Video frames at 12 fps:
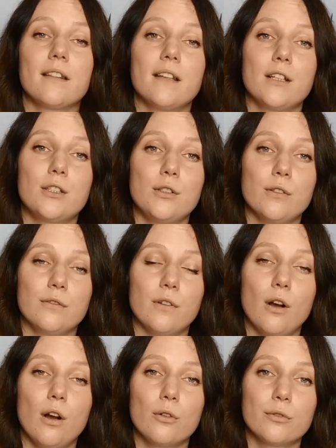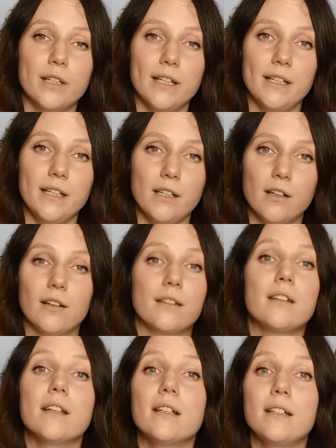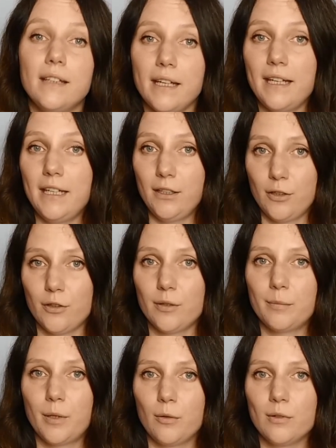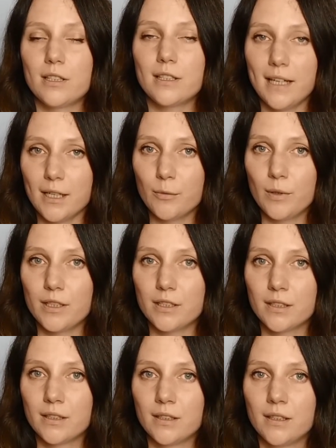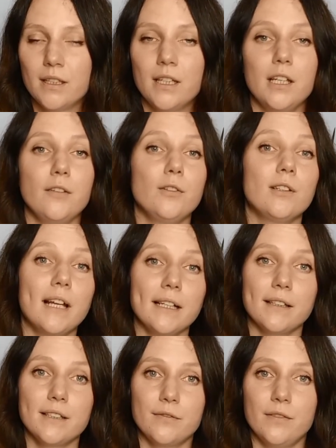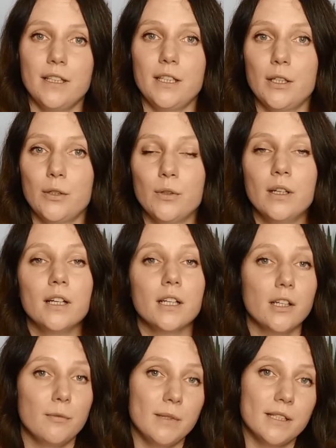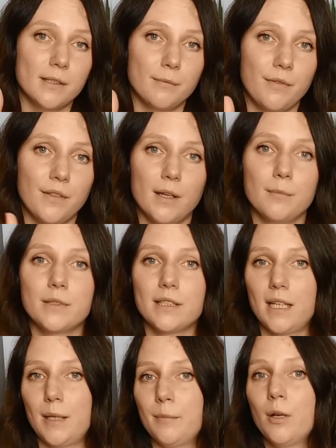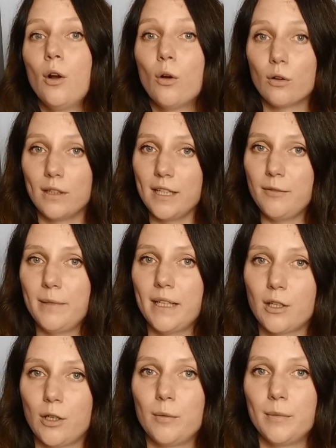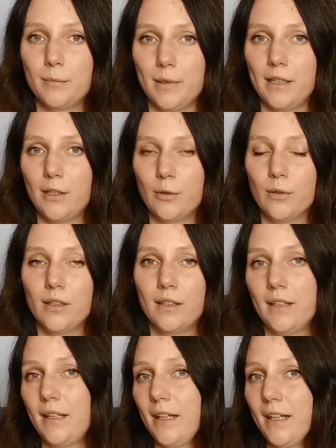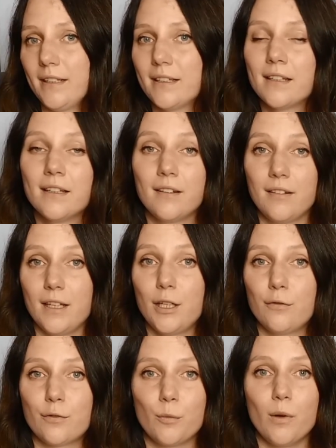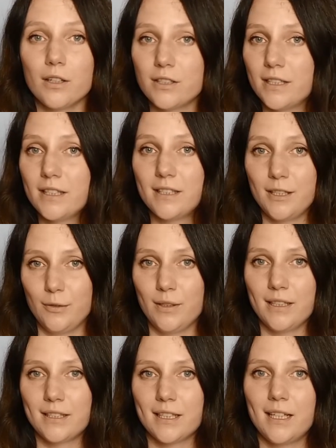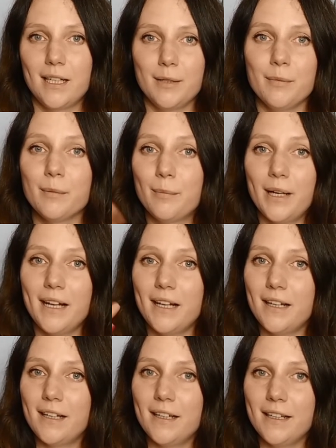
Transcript: that you've already got the key to the Polish language. If you like this video, give me some thumbs up or leave me a comment below. And thank you for watching. See you next time. Bye!